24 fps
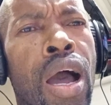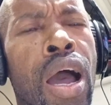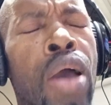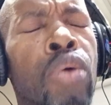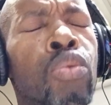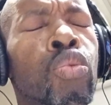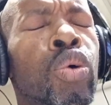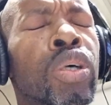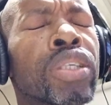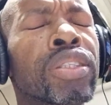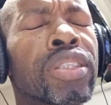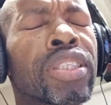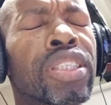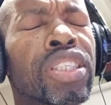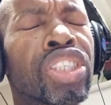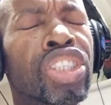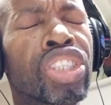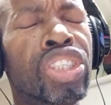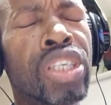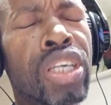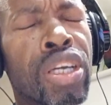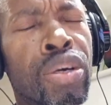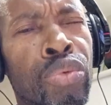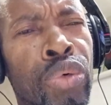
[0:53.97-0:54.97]
I want to
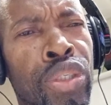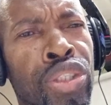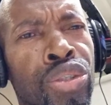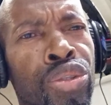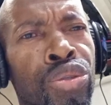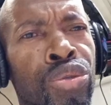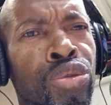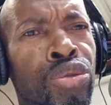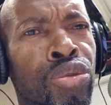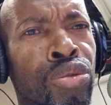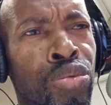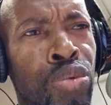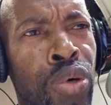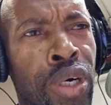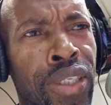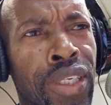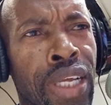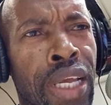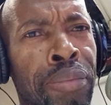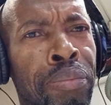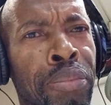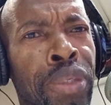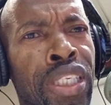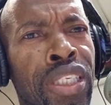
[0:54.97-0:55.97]
share with you what
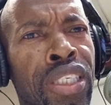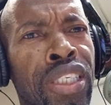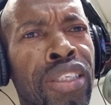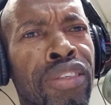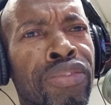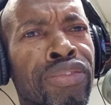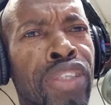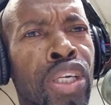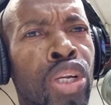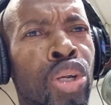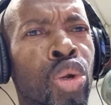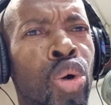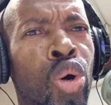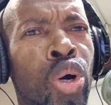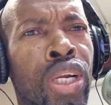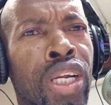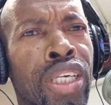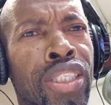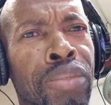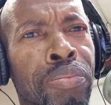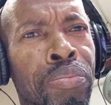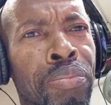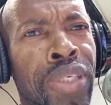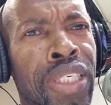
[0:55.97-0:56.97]
I believe the Lord
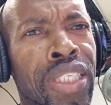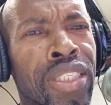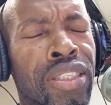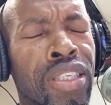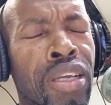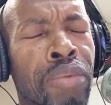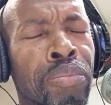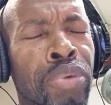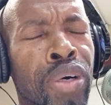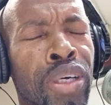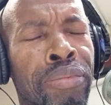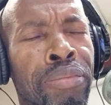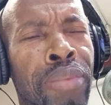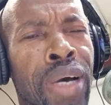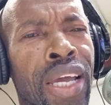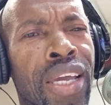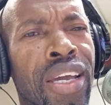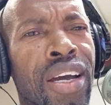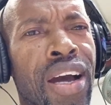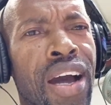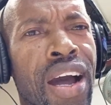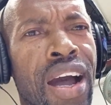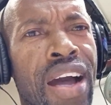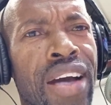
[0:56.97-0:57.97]
has placed upon my
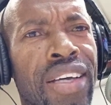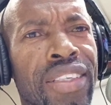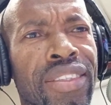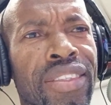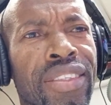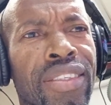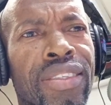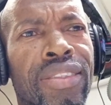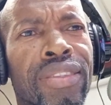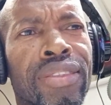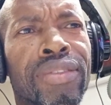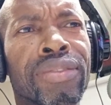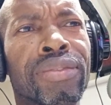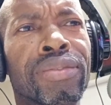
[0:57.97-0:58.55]
heart.